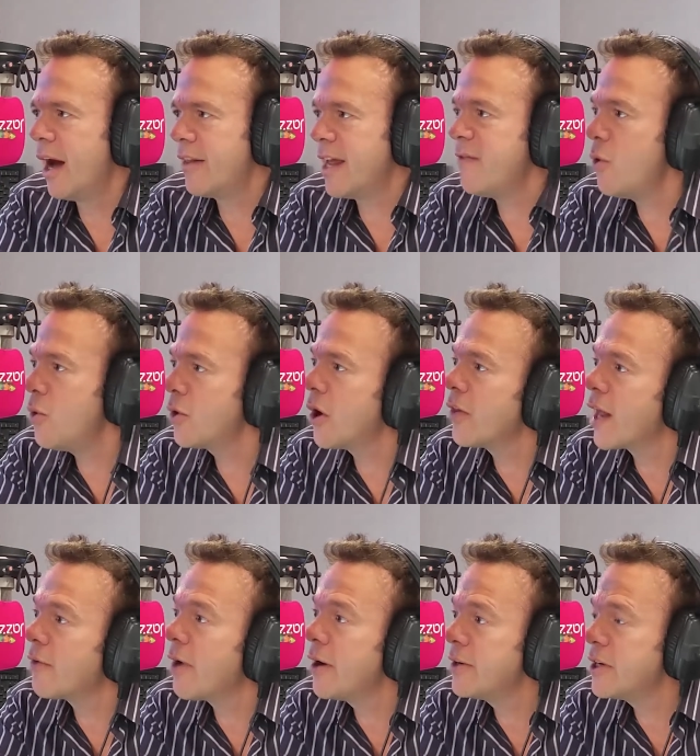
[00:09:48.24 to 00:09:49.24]
They've all got
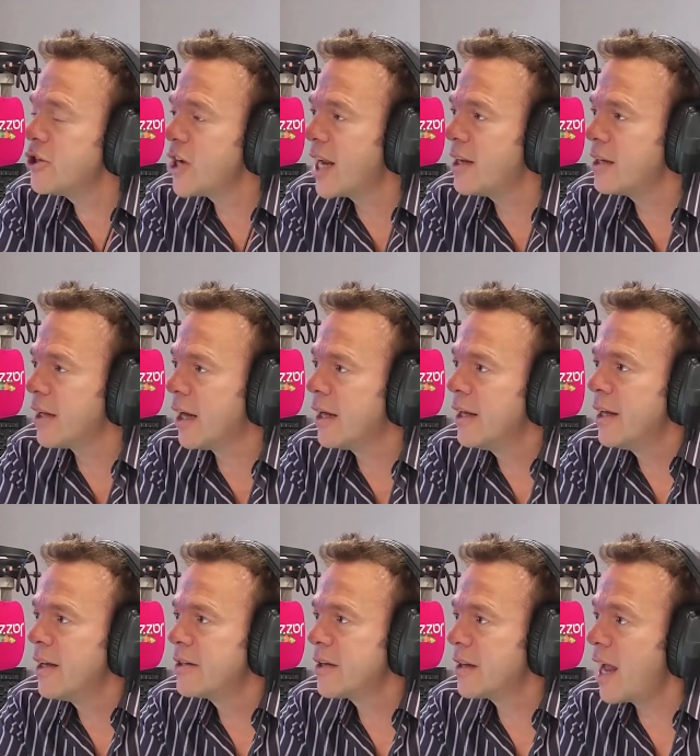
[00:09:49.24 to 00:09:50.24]
their own agenda,
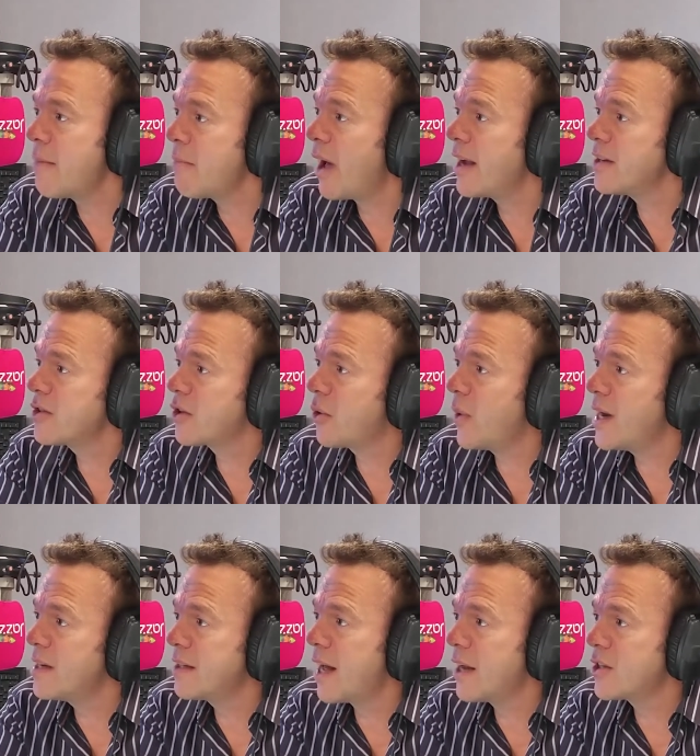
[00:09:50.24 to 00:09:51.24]
so they might
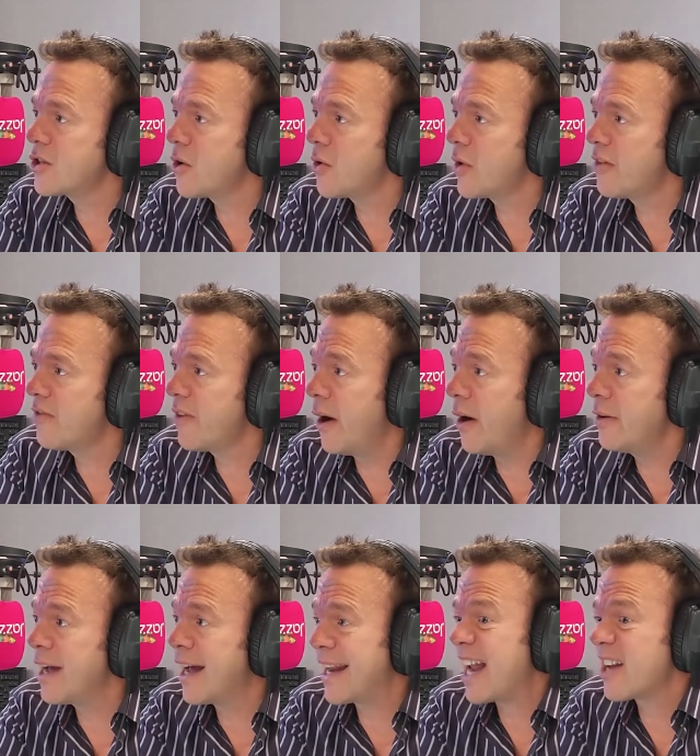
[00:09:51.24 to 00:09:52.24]
squeeze that Tory vote
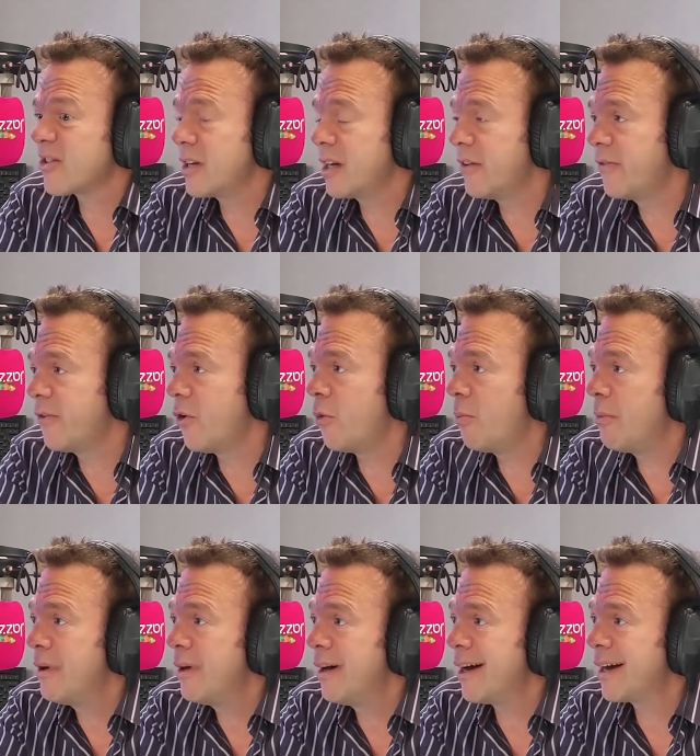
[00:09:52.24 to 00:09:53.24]
and actually
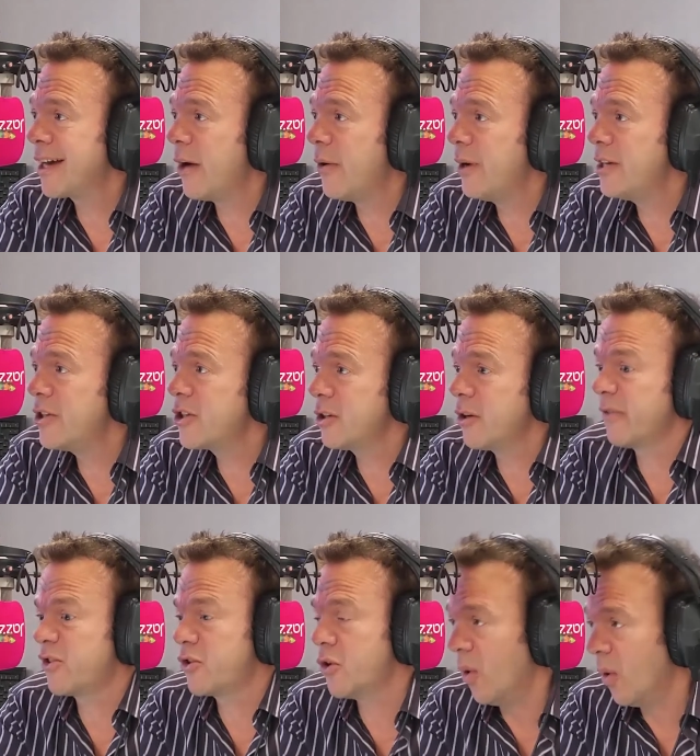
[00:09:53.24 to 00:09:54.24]
form a coalition
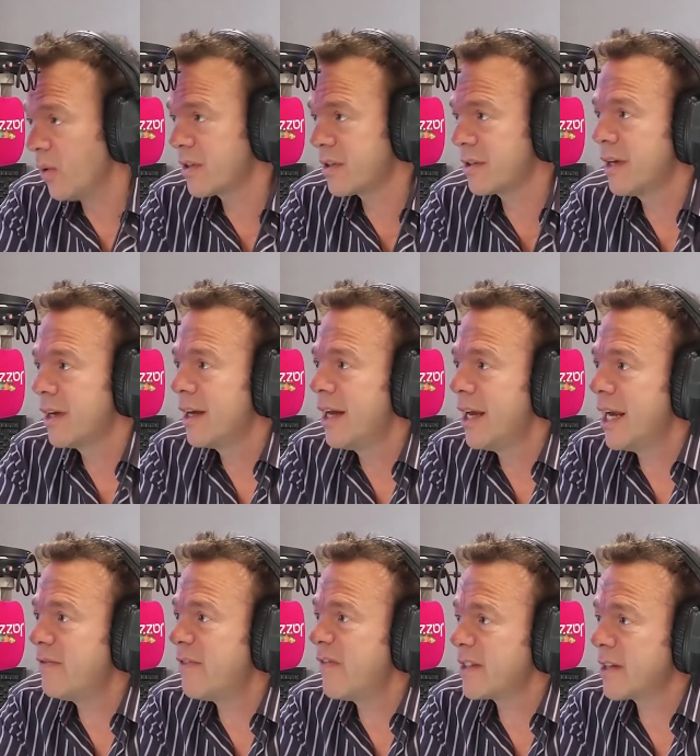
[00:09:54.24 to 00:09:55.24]
of sorts
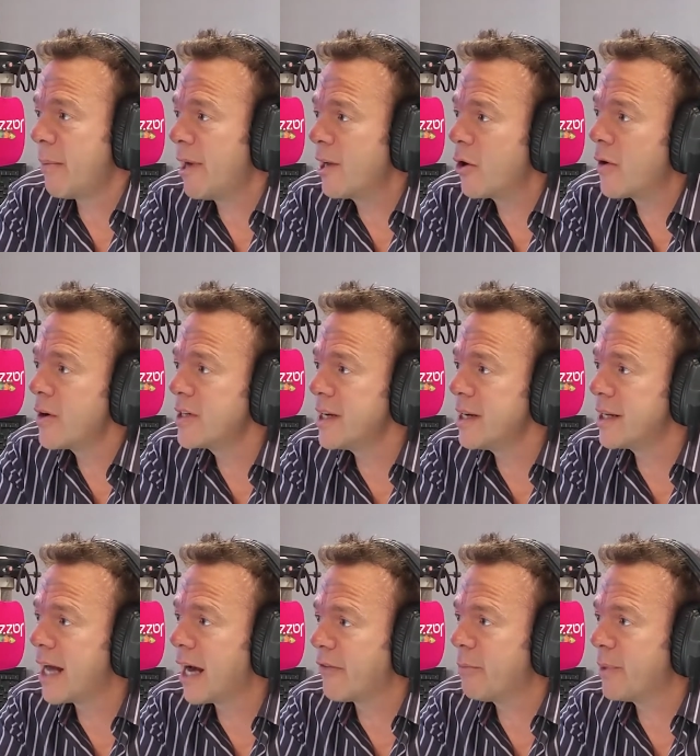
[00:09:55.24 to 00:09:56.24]
even if it's a minority
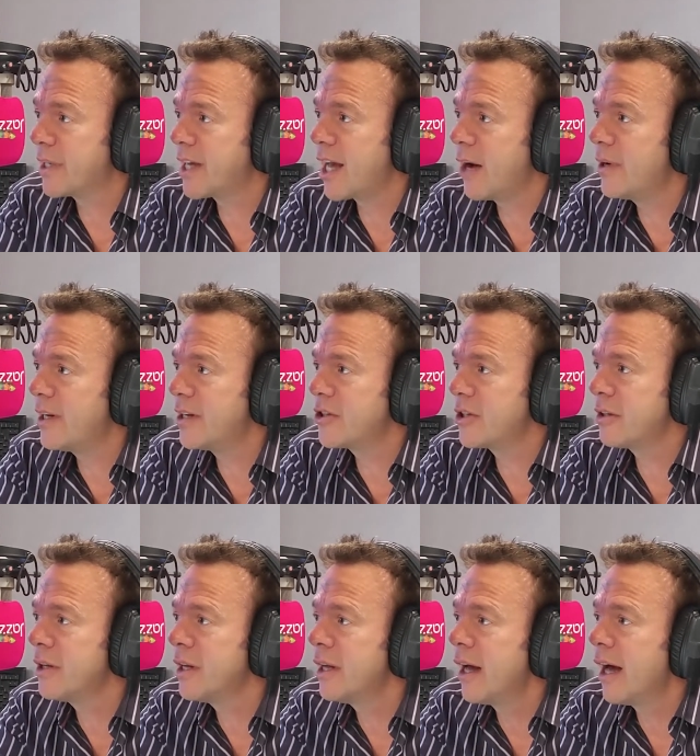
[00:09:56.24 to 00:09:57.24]
government
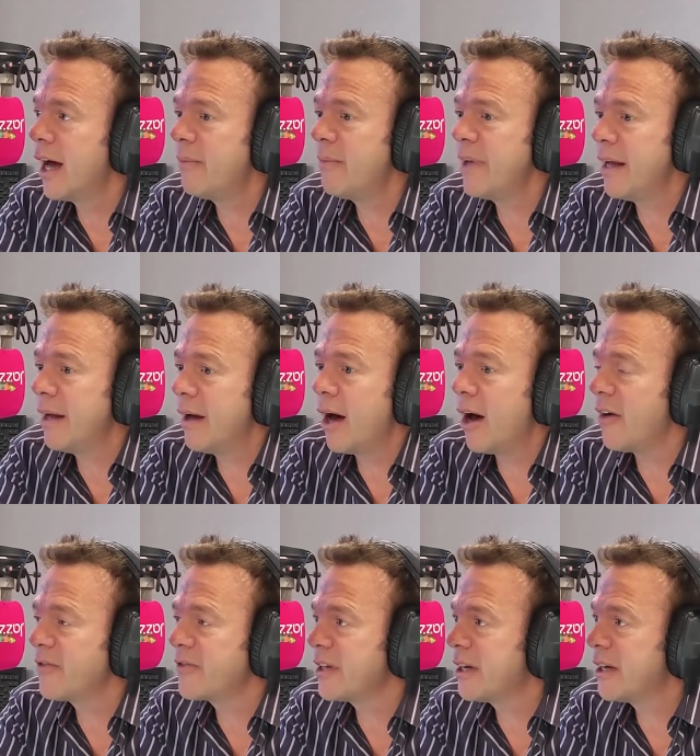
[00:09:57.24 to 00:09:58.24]
coalition,
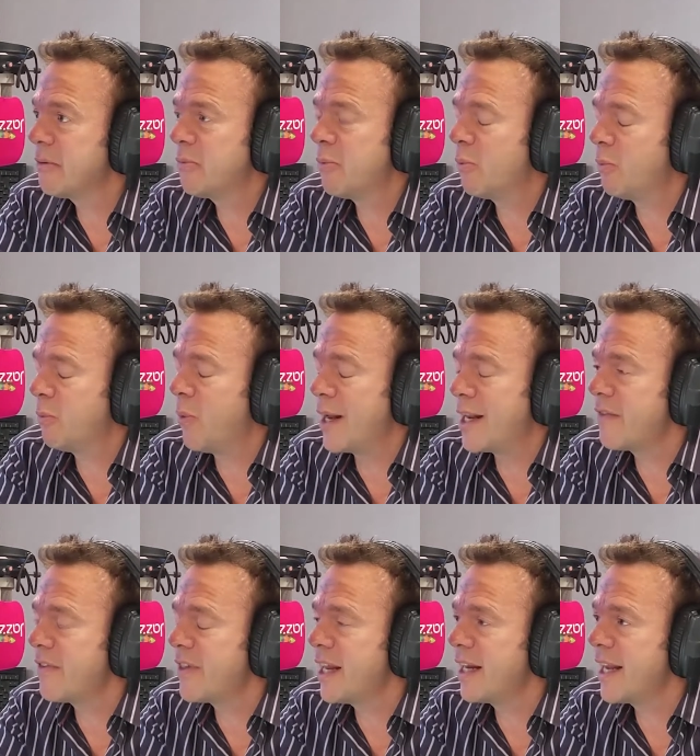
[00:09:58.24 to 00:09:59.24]
after
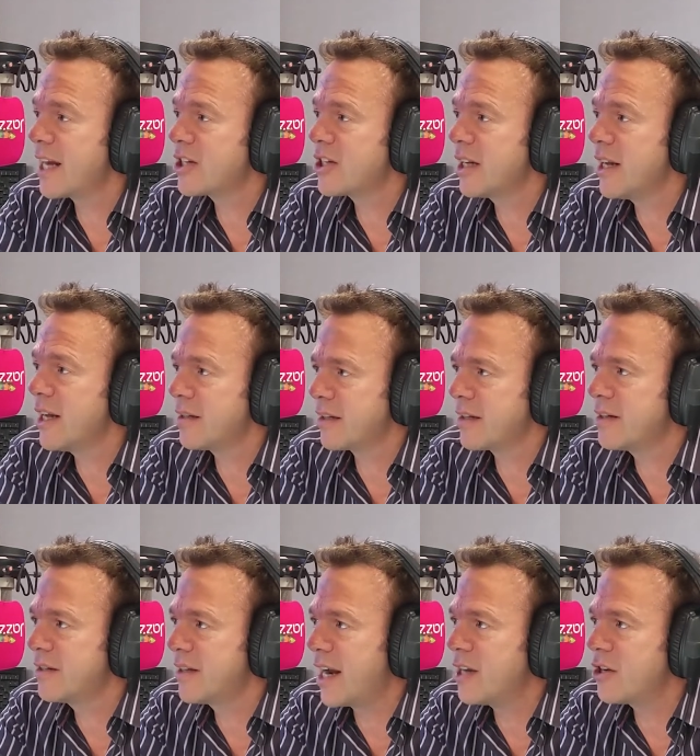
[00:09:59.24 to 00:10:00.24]
whenever the election is. It's a
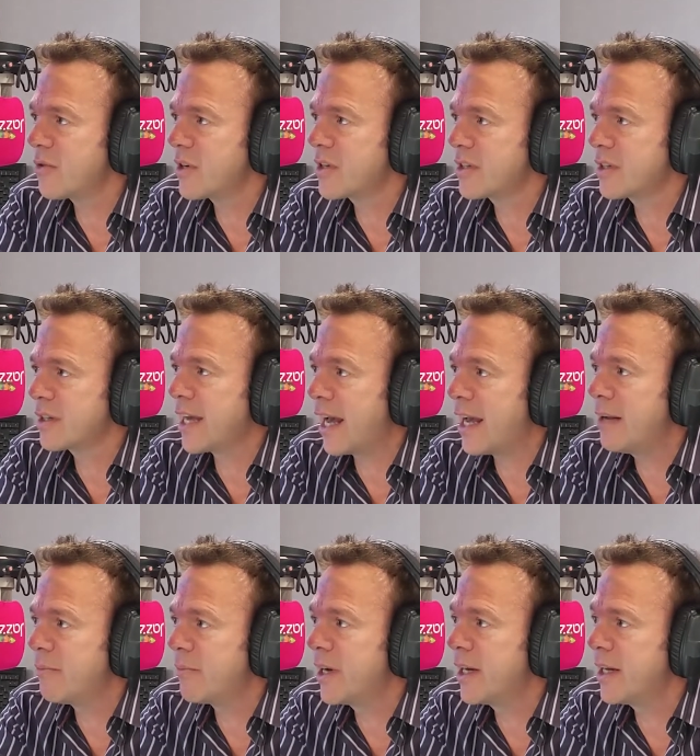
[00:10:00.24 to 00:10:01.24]
dangerous
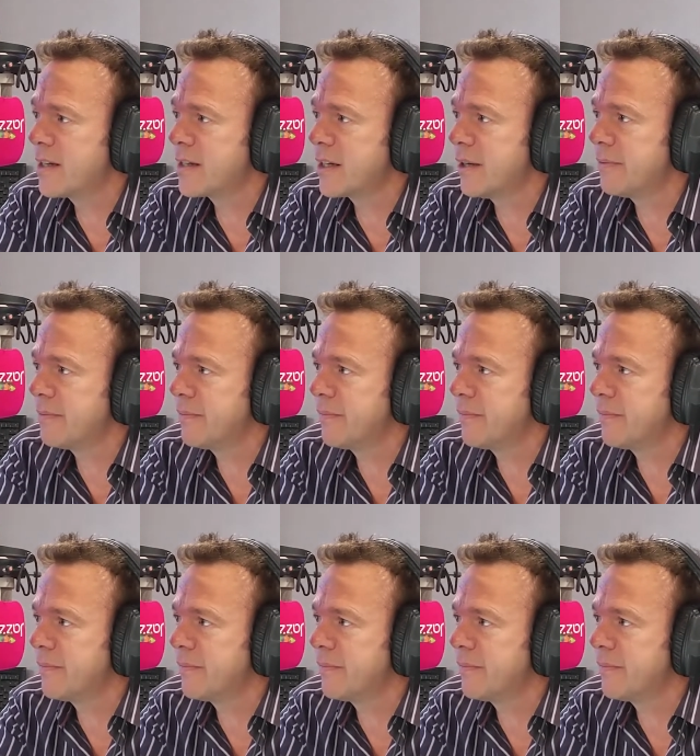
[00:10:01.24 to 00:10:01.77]
game, really, isn't it?